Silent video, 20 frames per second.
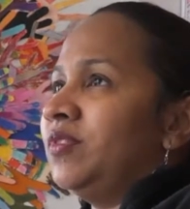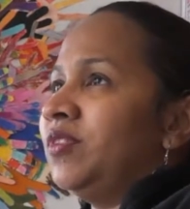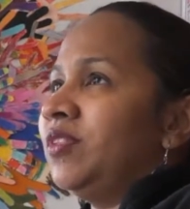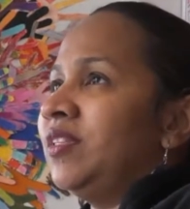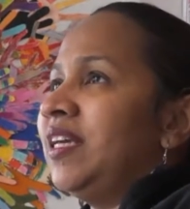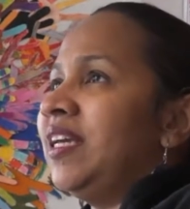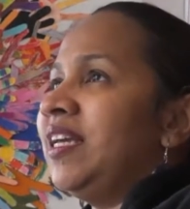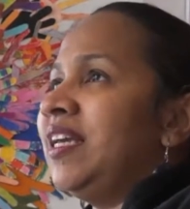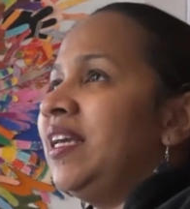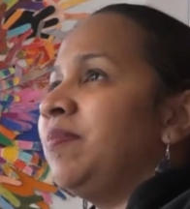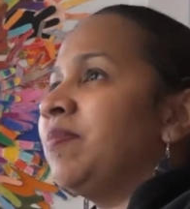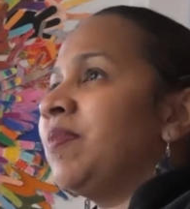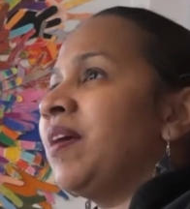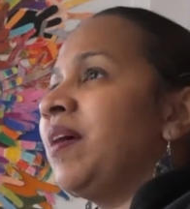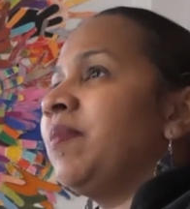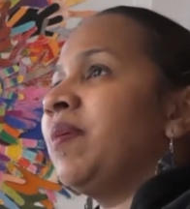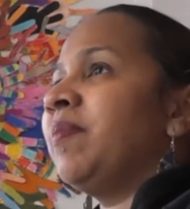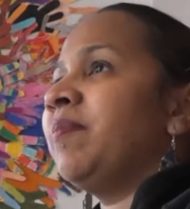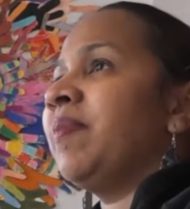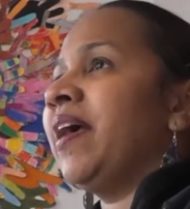So they
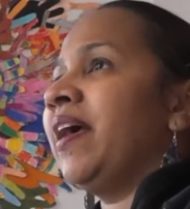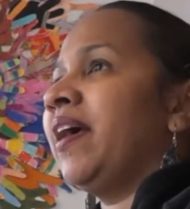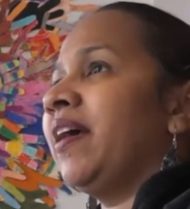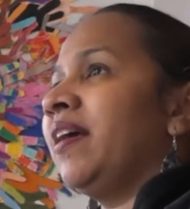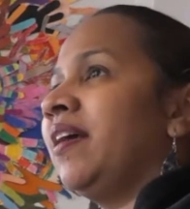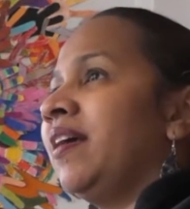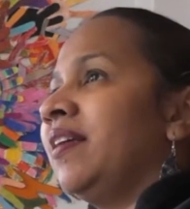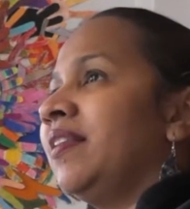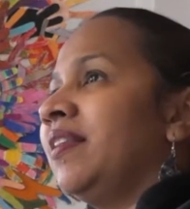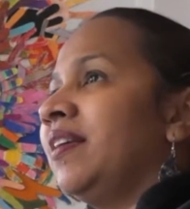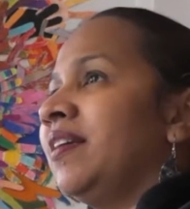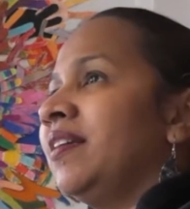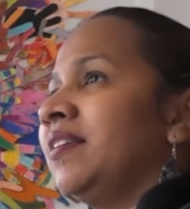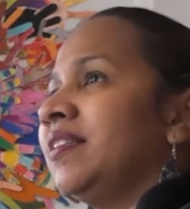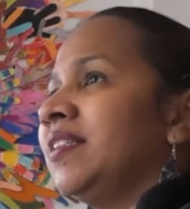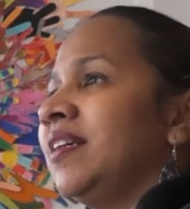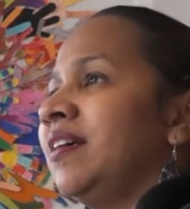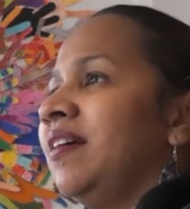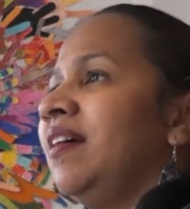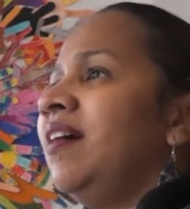keep coming back and
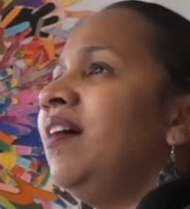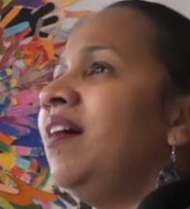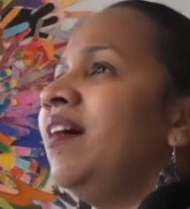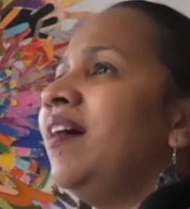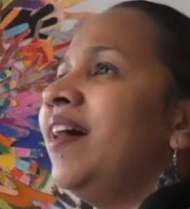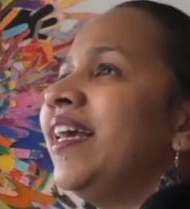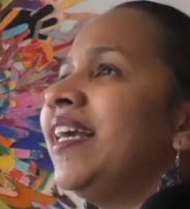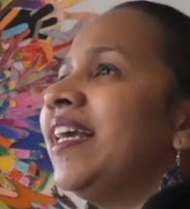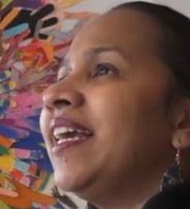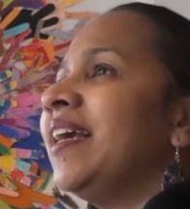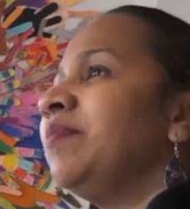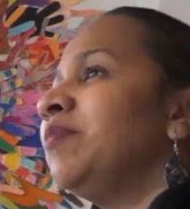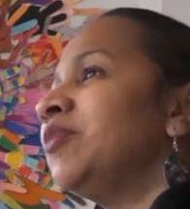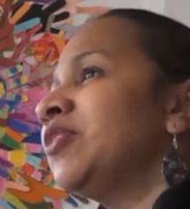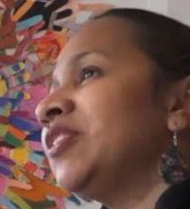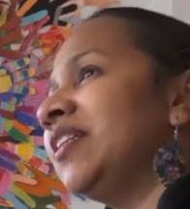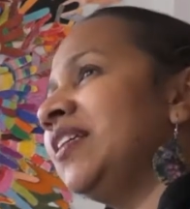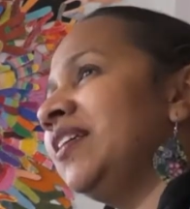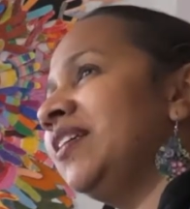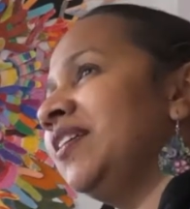they say, oh, I
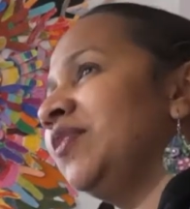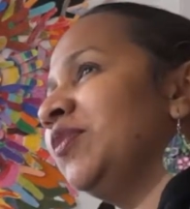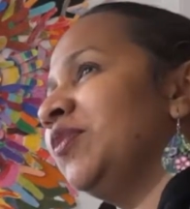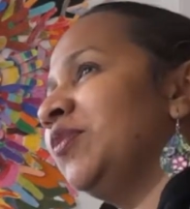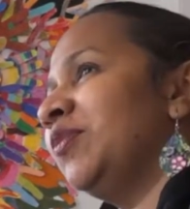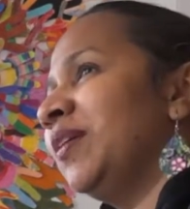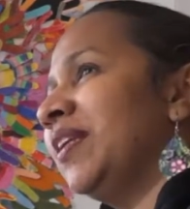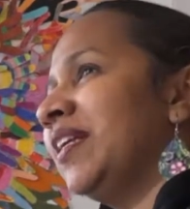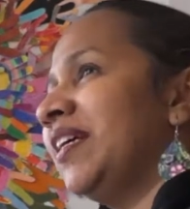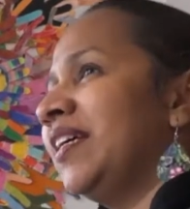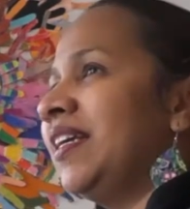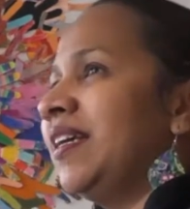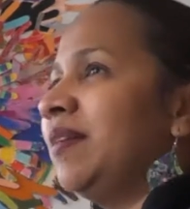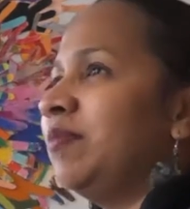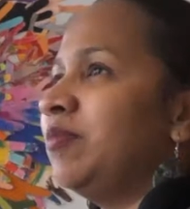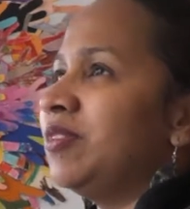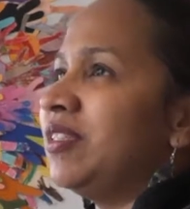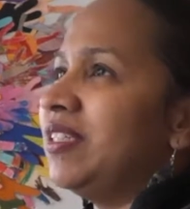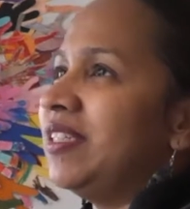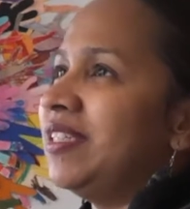came to see you and I
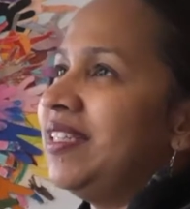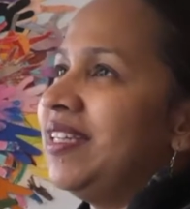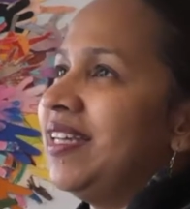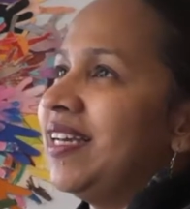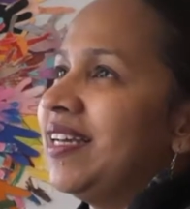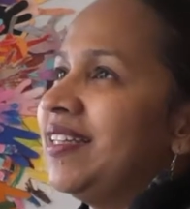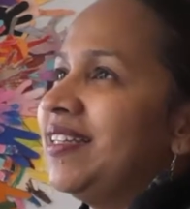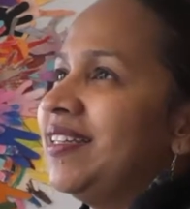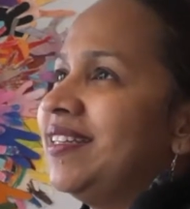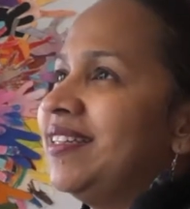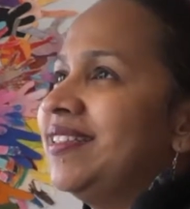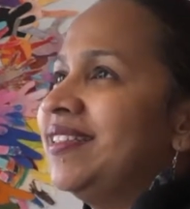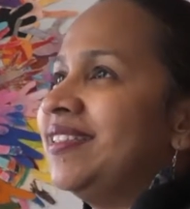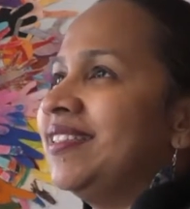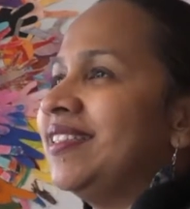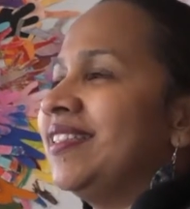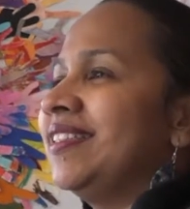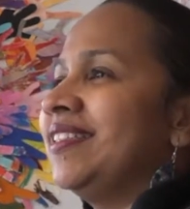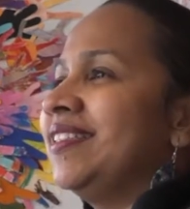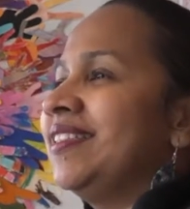came to see the
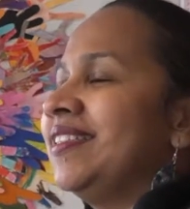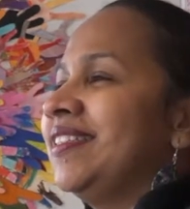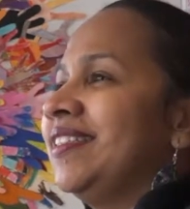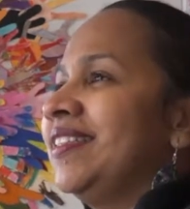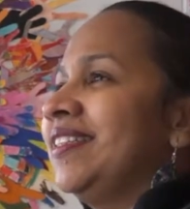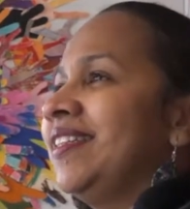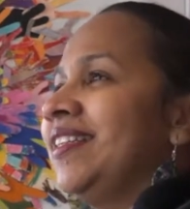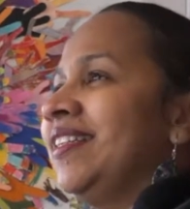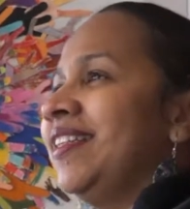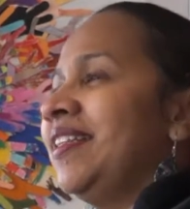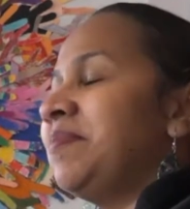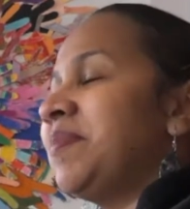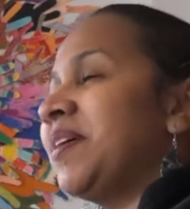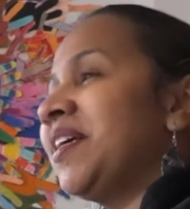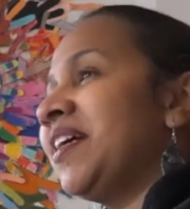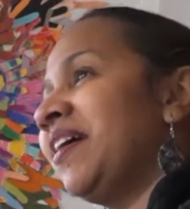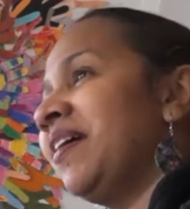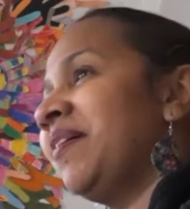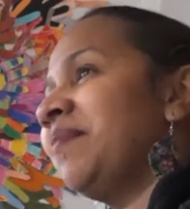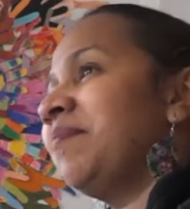others. And they
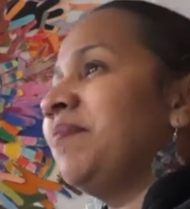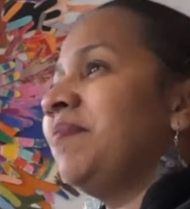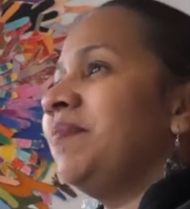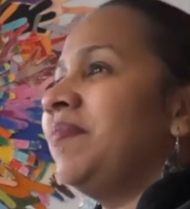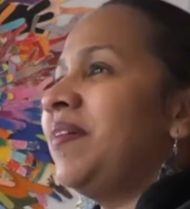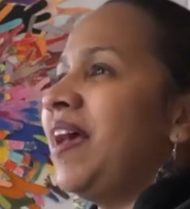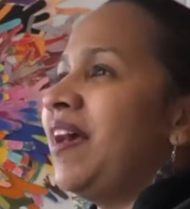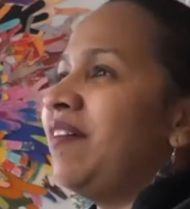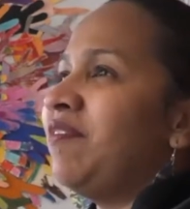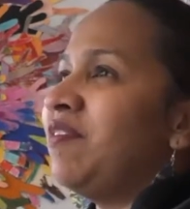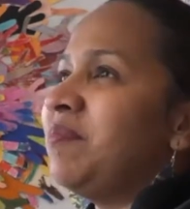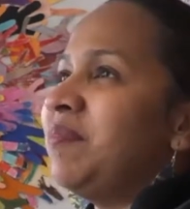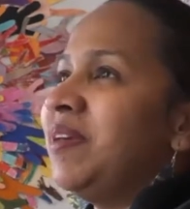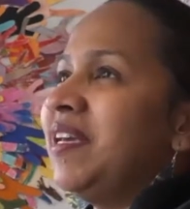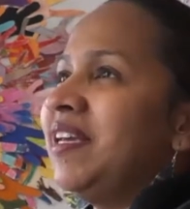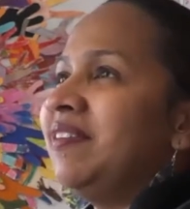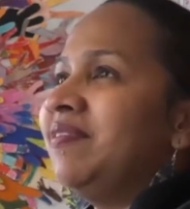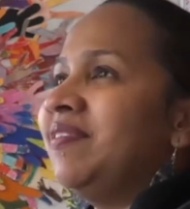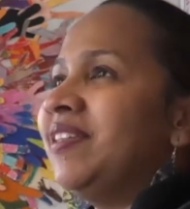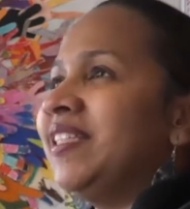might come, have a
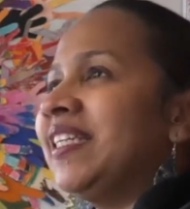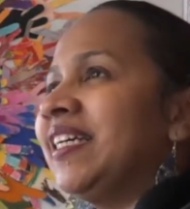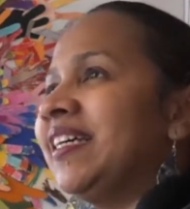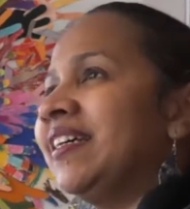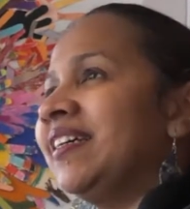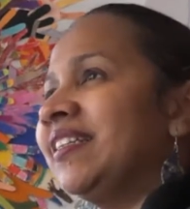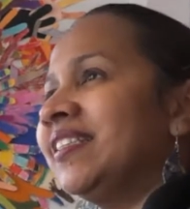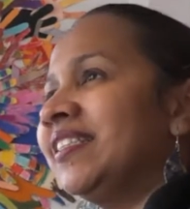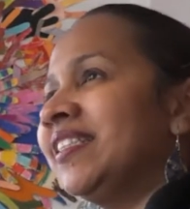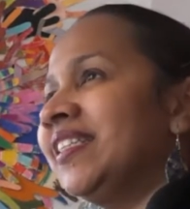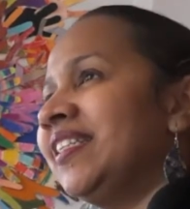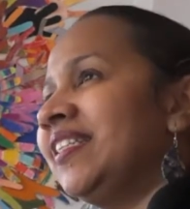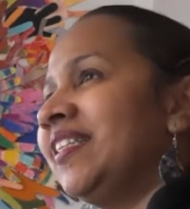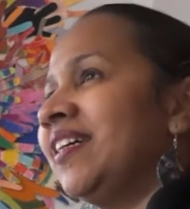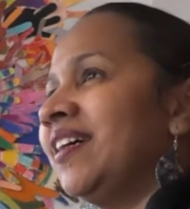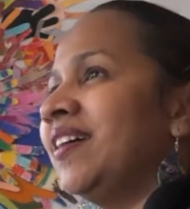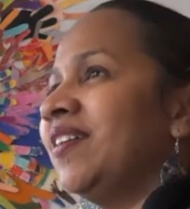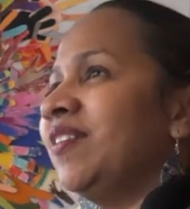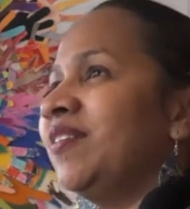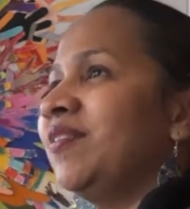meal with us,
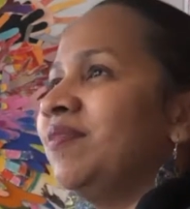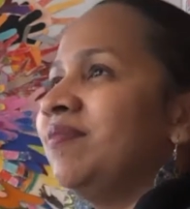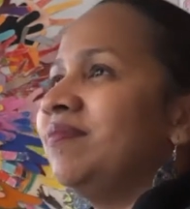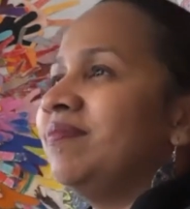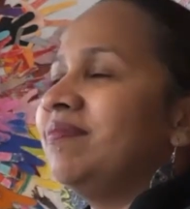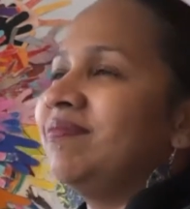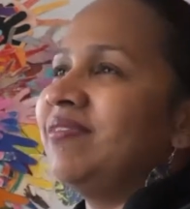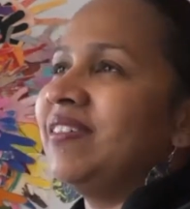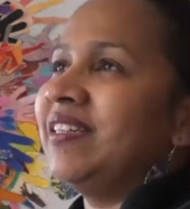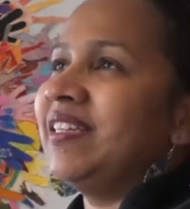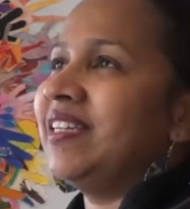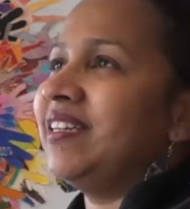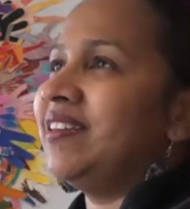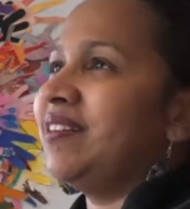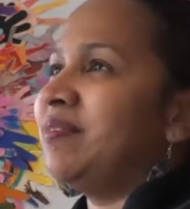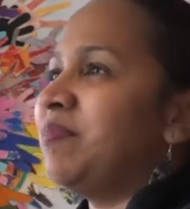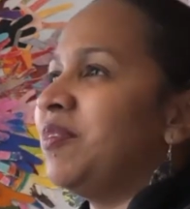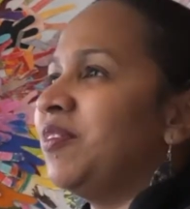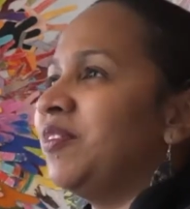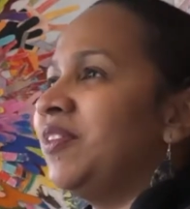sit down, we
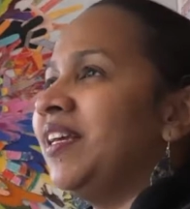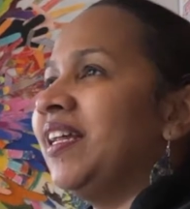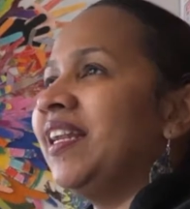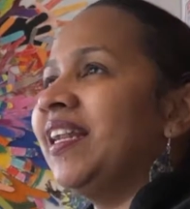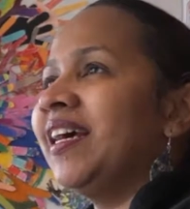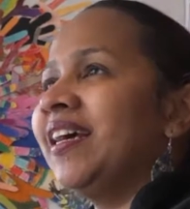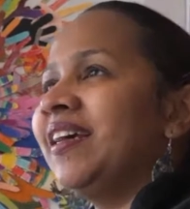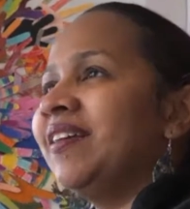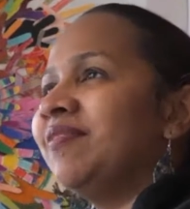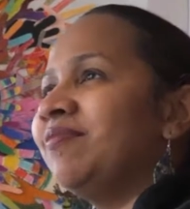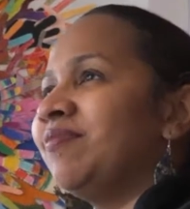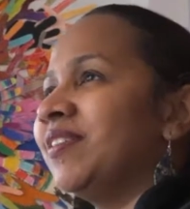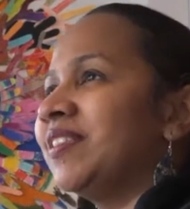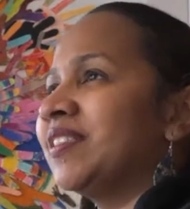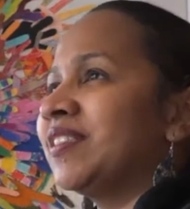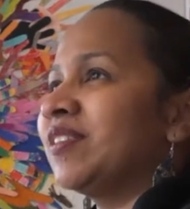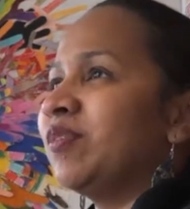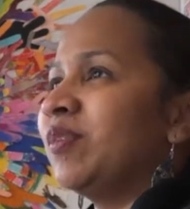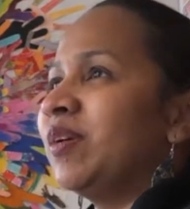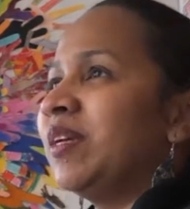hear about their life,
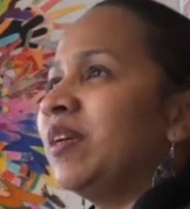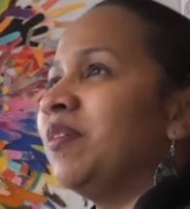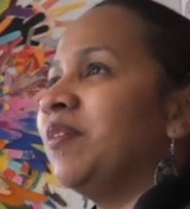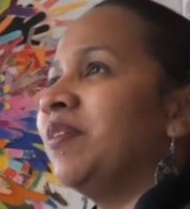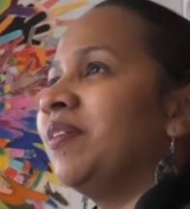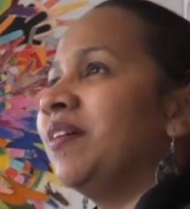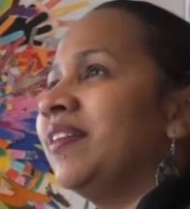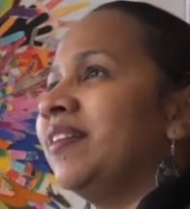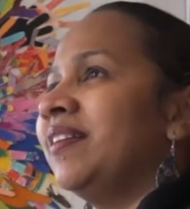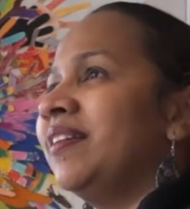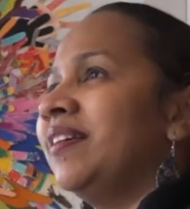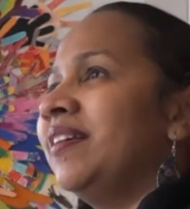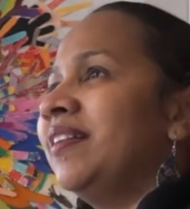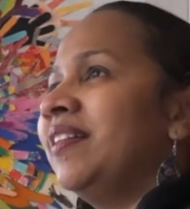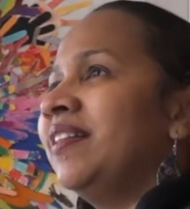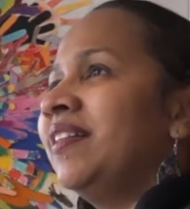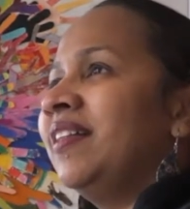what's going on.